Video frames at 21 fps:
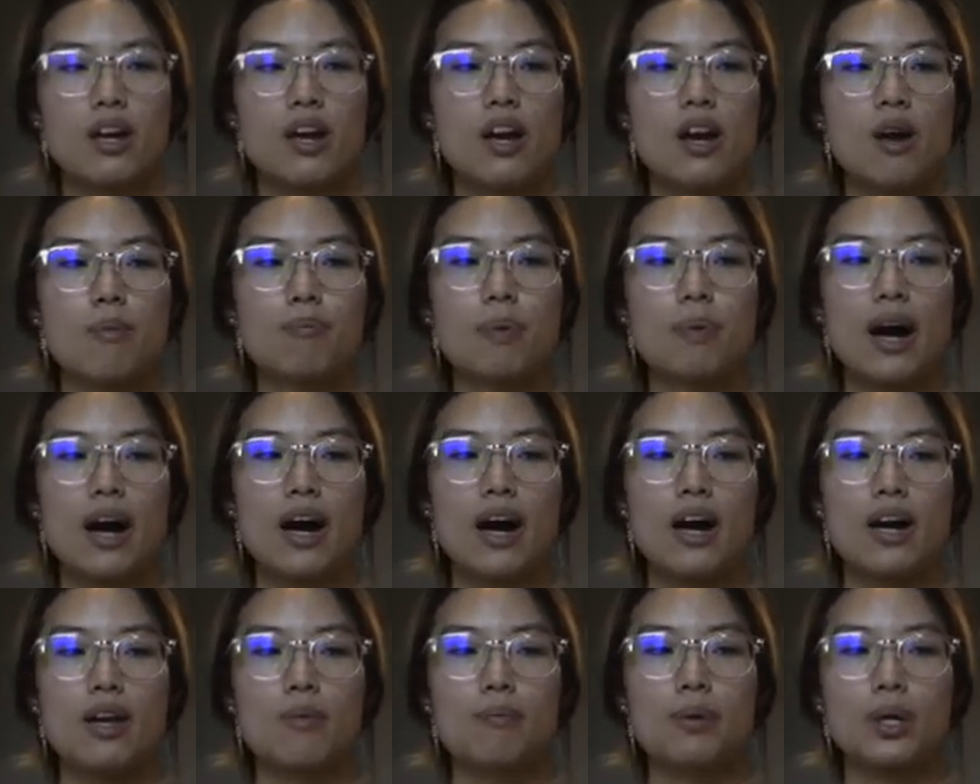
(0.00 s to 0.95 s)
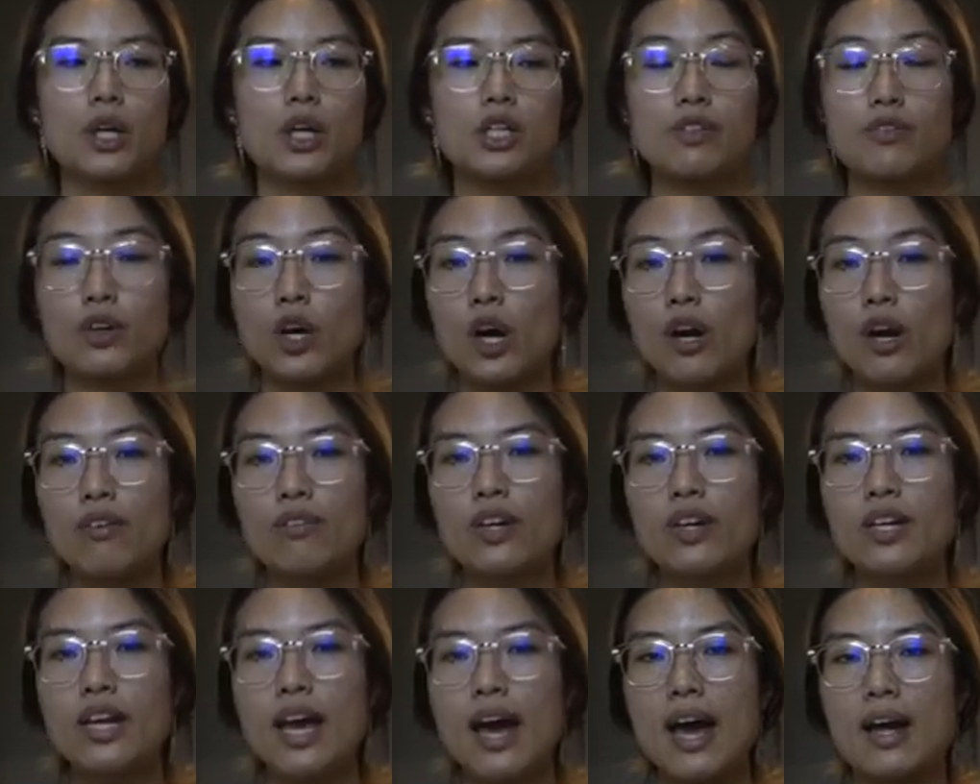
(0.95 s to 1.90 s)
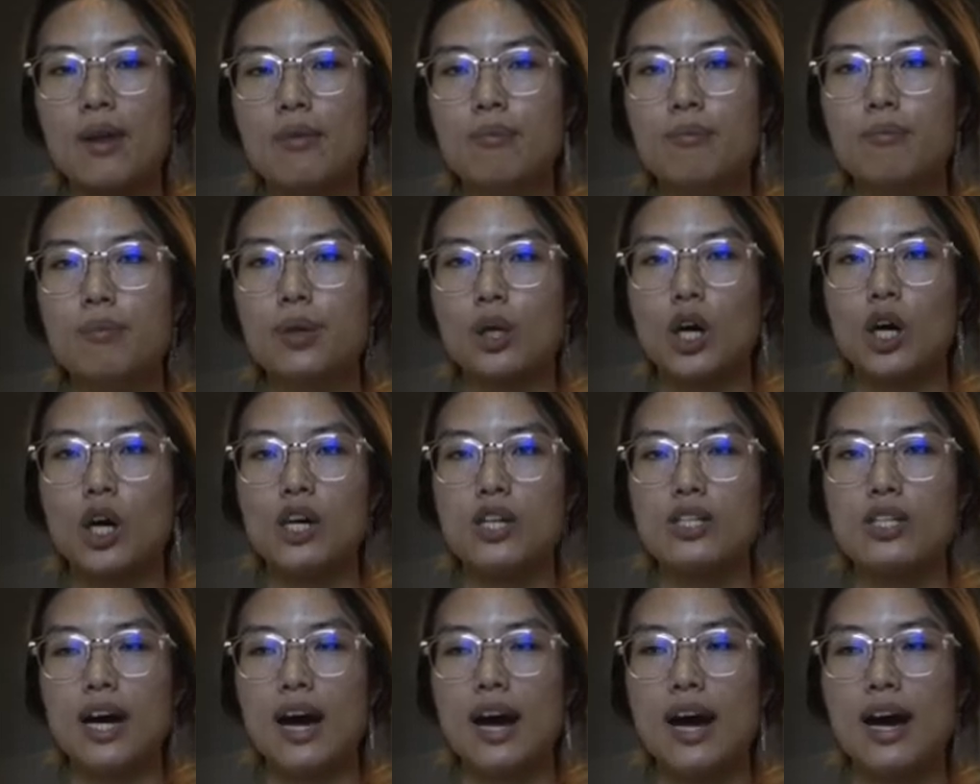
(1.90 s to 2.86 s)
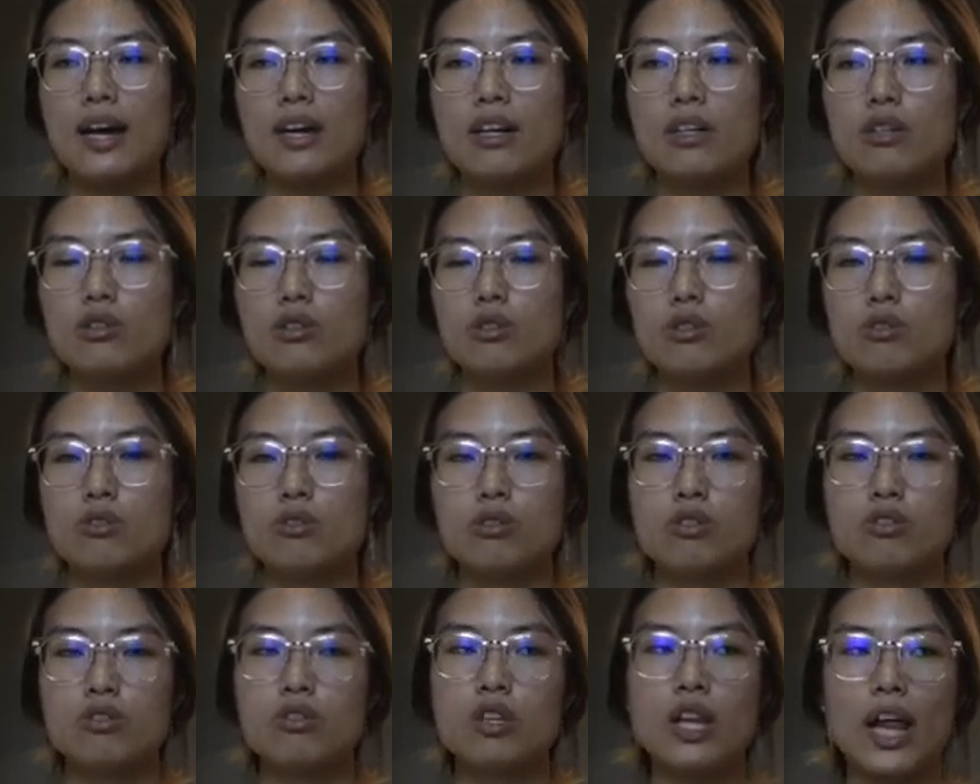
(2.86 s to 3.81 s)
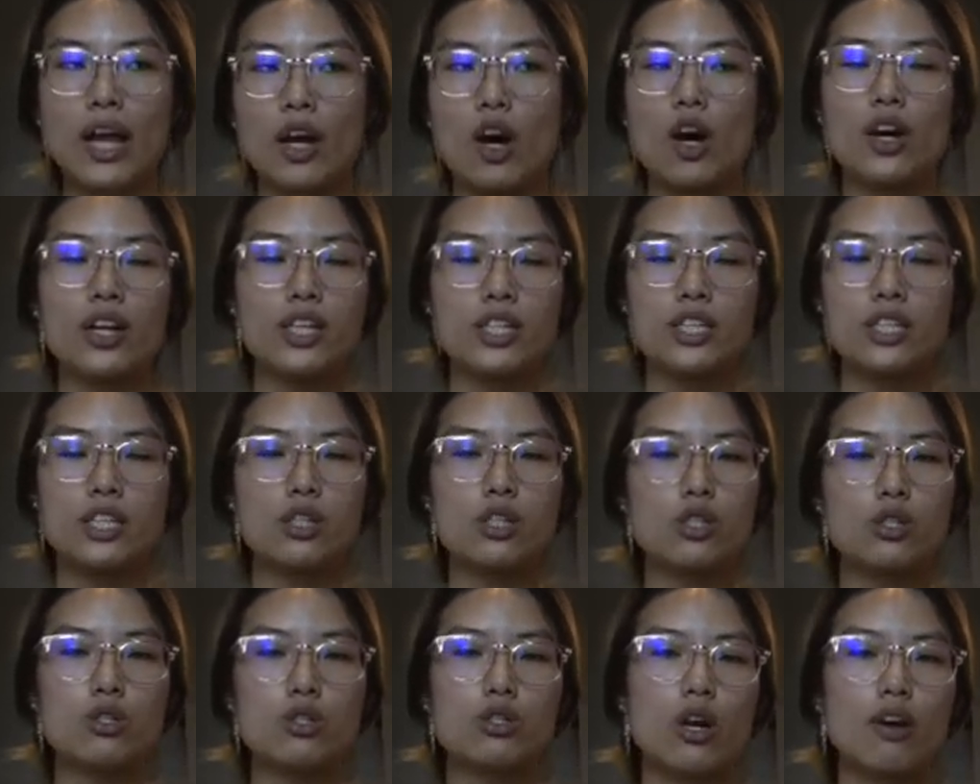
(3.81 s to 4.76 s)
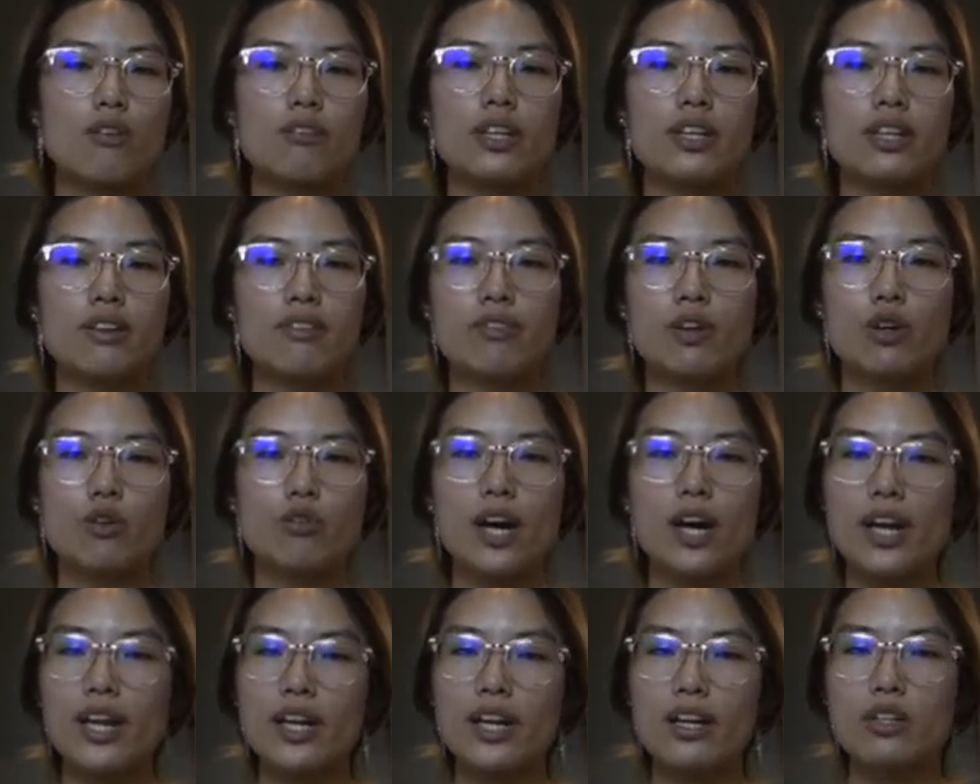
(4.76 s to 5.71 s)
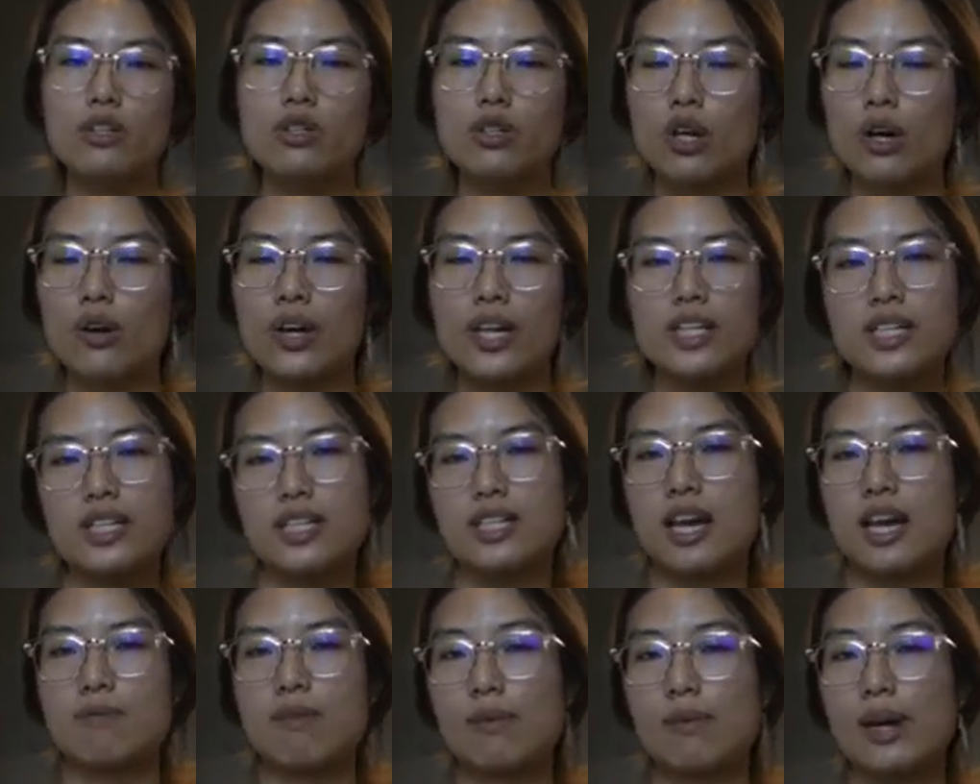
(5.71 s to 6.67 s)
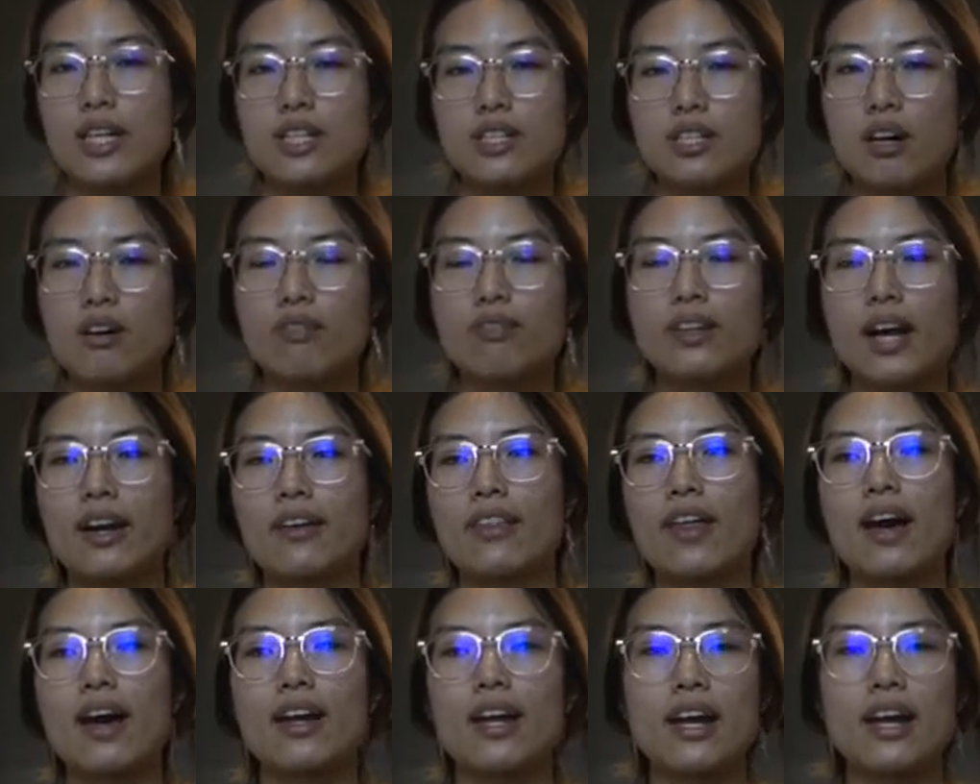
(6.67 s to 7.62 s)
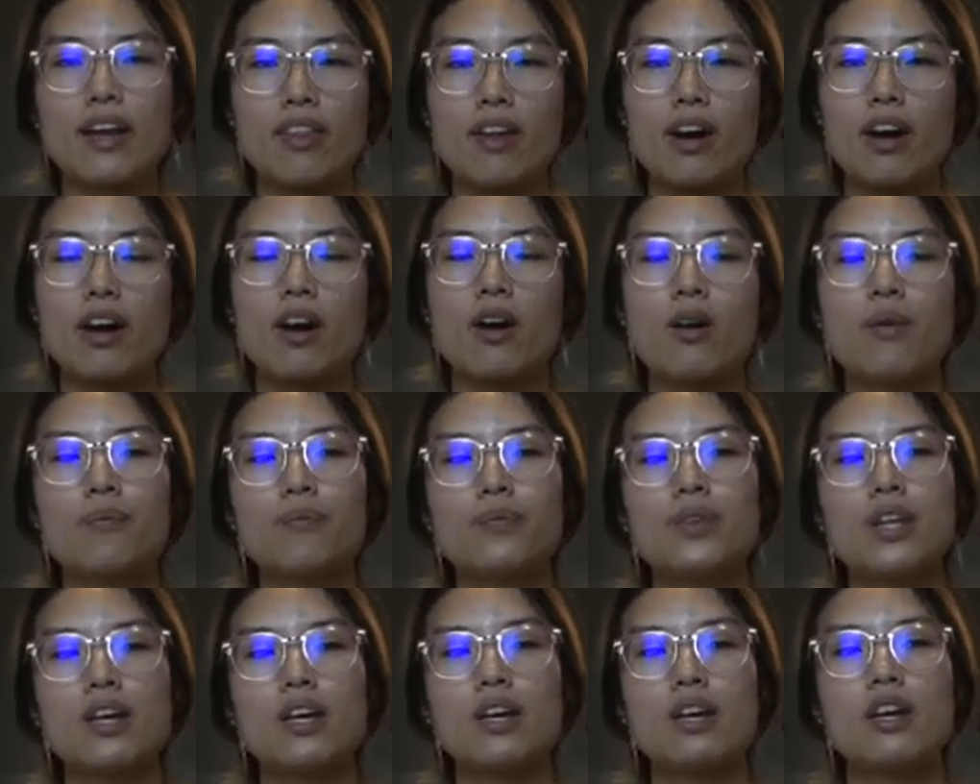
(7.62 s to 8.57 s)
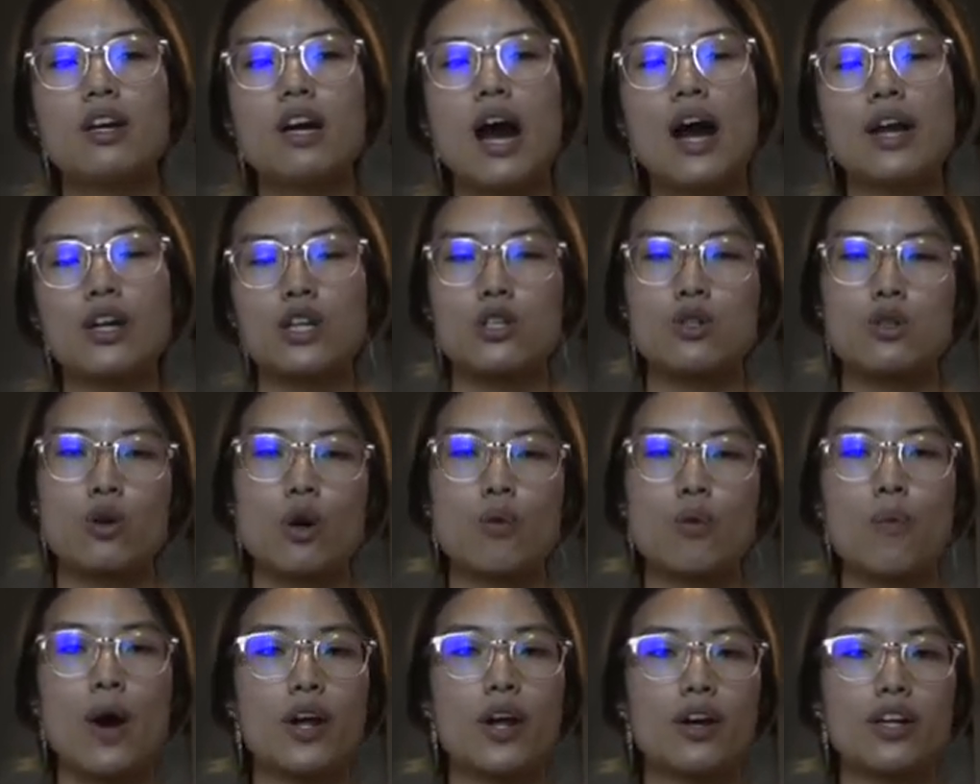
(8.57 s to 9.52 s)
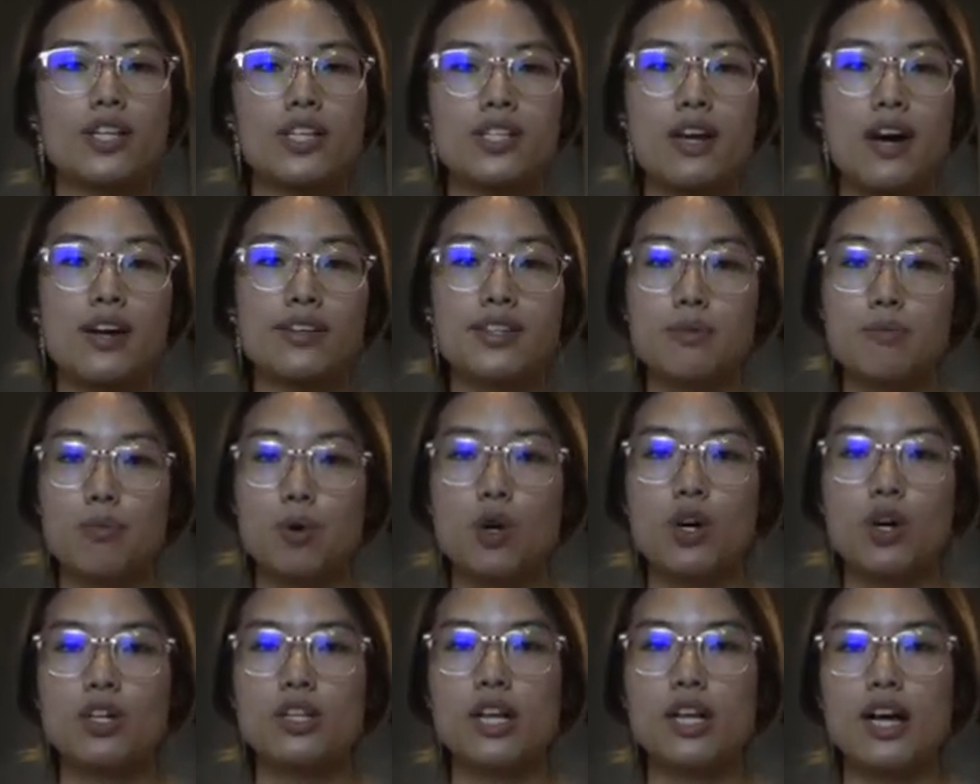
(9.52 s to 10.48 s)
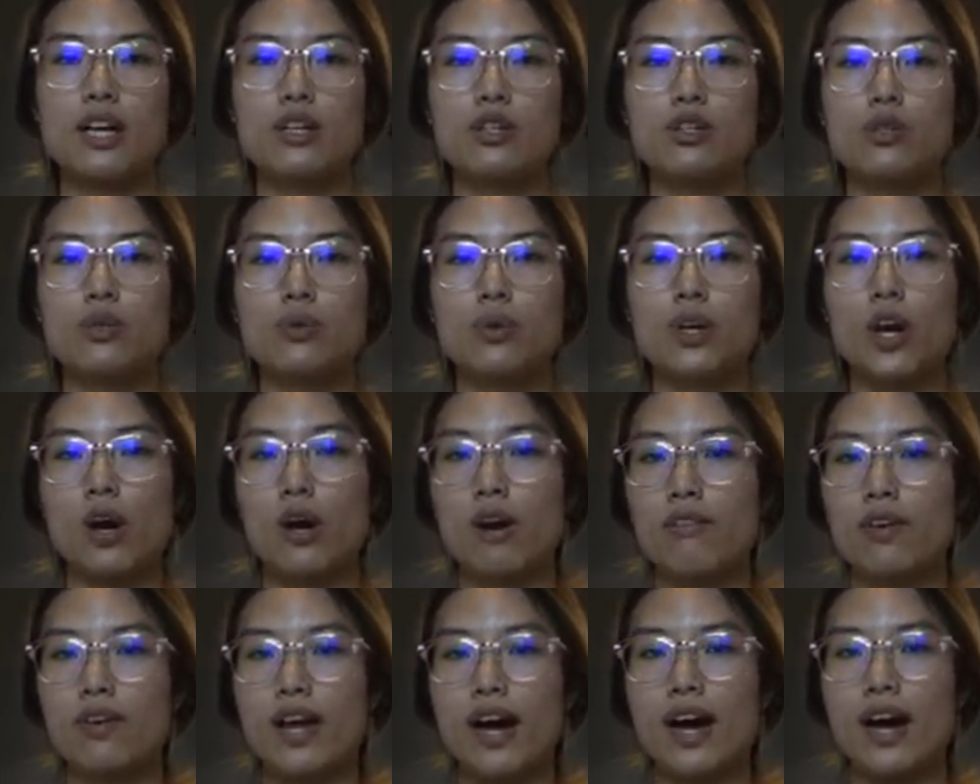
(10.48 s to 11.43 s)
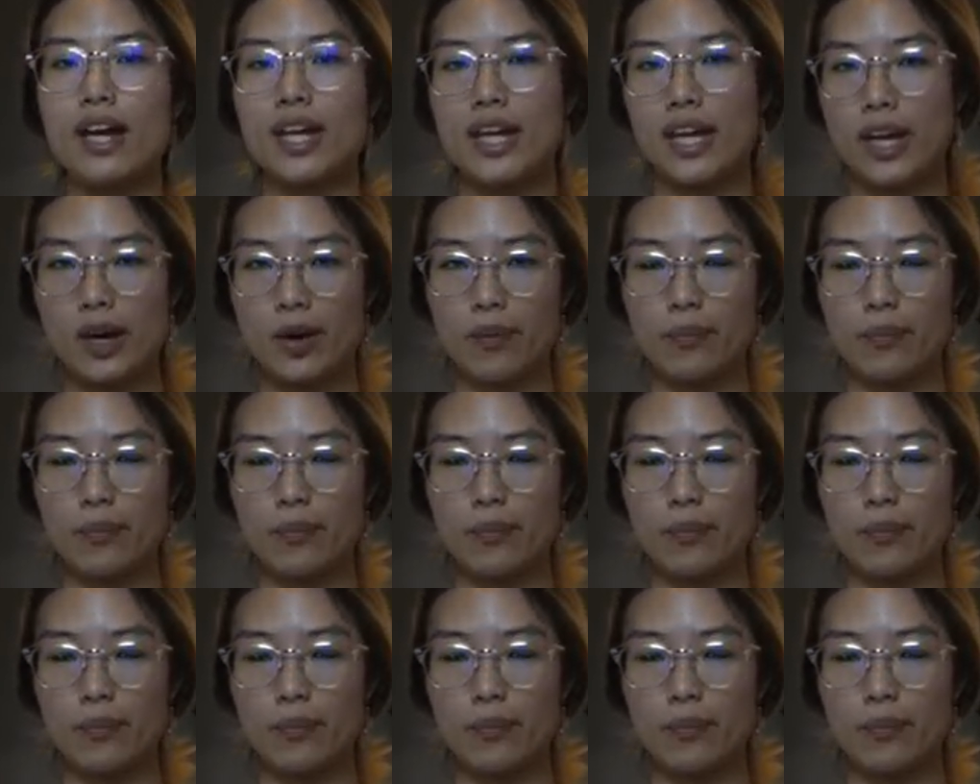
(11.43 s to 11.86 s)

But because of COVID, and because I honestly just don't really feel ready to go interstate by myself like that either, I just thought, why not start small and do an overnight here.